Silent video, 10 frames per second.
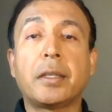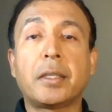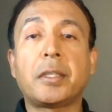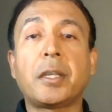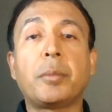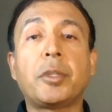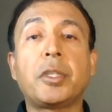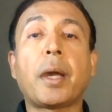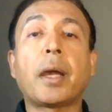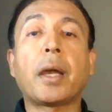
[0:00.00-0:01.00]

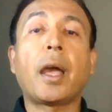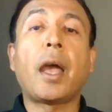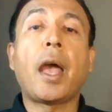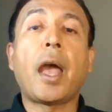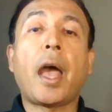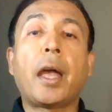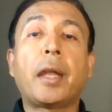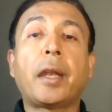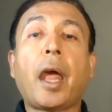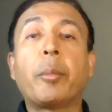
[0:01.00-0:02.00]
CIBC Bank
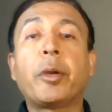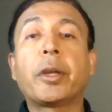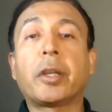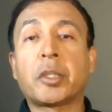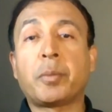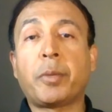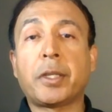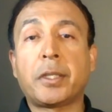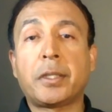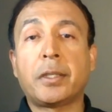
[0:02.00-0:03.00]
and American
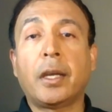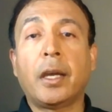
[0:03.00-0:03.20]
Express.